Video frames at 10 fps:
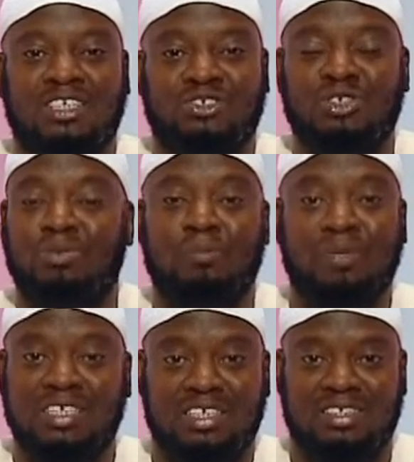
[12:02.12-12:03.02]
extreme
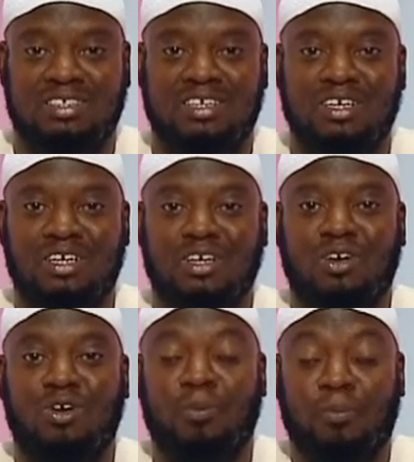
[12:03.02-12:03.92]
obedience,
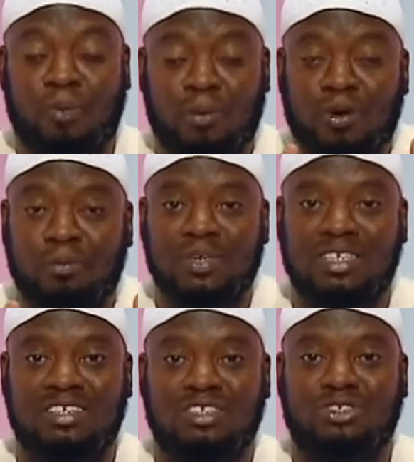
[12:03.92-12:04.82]
or proper
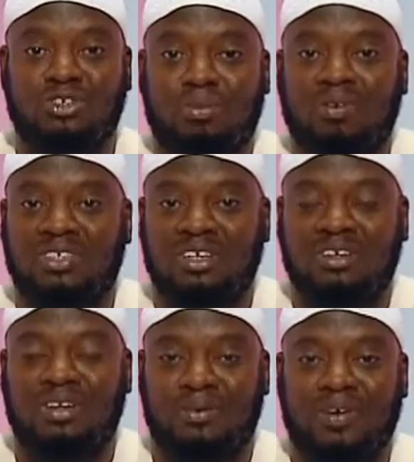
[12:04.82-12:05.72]
obedience to the Prophet
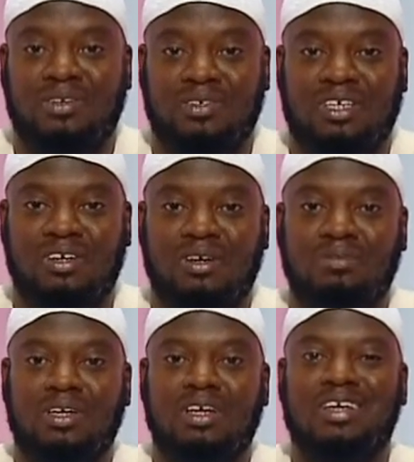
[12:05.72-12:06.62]

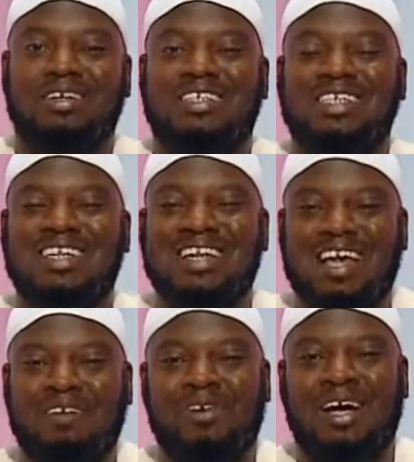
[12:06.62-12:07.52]
sallallahu she
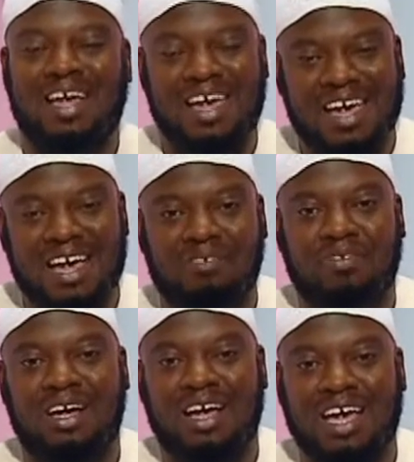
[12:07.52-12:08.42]
never
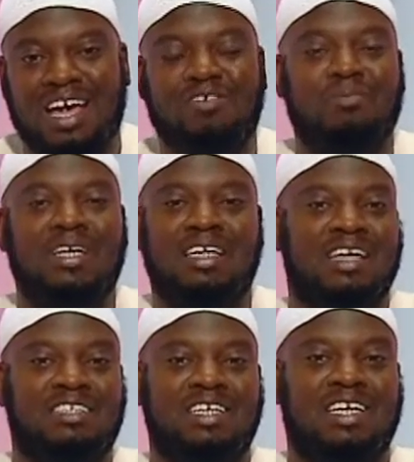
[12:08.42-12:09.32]
ever ever made
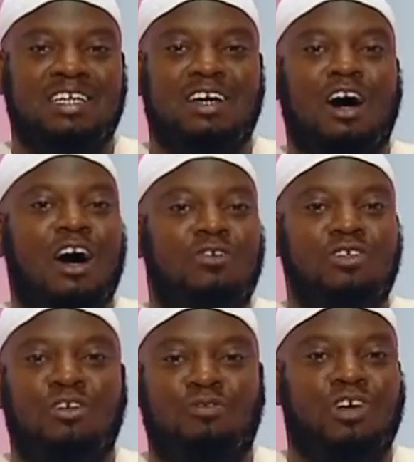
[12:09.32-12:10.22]
Hajj again
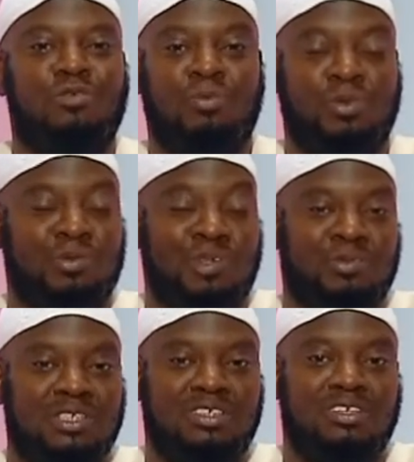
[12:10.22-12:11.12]
after the farewell
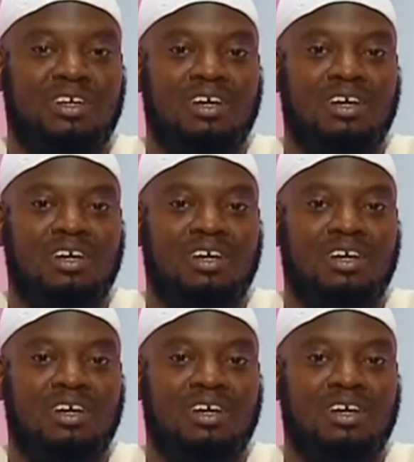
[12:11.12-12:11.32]
pilgrimage.